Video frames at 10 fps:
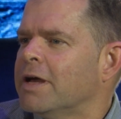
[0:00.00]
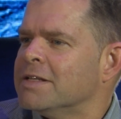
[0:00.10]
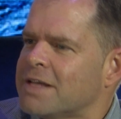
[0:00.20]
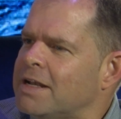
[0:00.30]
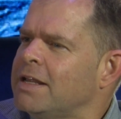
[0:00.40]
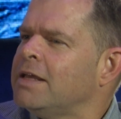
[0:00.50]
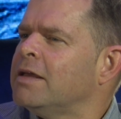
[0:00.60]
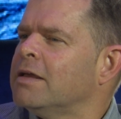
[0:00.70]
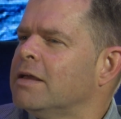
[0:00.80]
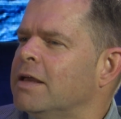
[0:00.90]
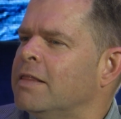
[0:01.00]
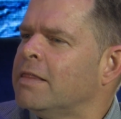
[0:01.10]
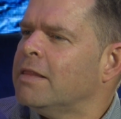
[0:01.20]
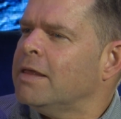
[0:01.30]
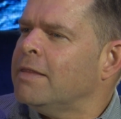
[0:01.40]
And suddenly
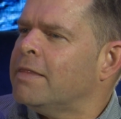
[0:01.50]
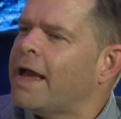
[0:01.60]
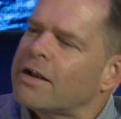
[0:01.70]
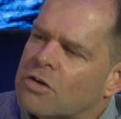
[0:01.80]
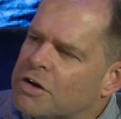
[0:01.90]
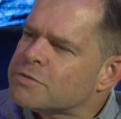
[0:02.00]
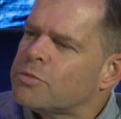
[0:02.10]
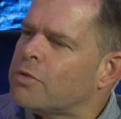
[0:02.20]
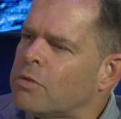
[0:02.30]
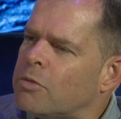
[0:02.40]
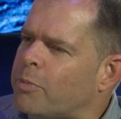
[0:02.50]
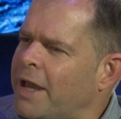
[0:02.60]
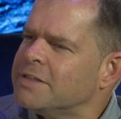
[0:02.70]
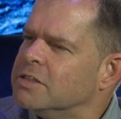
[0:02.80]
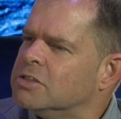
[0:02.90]
in that gospel
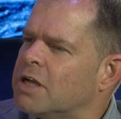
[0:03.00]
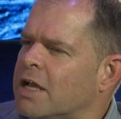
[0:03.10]
passage,